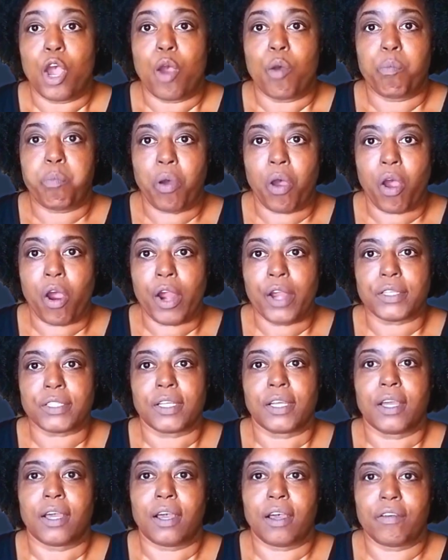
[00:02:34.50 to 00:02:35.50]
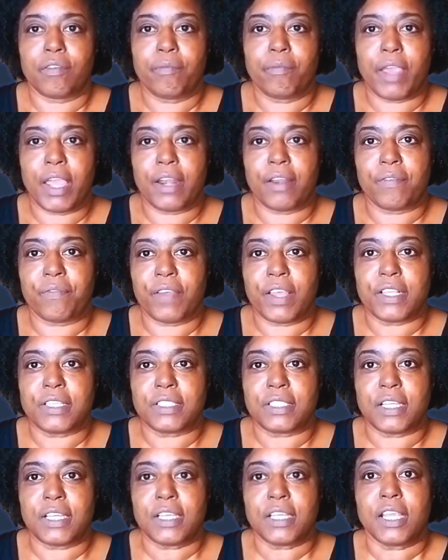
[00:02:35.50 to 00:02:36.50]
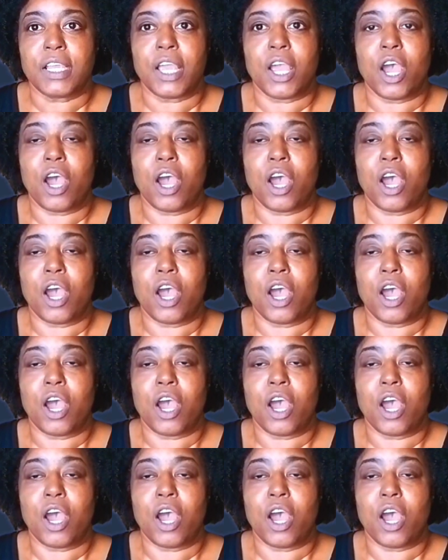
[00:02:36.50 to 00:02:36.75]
part of the manifesting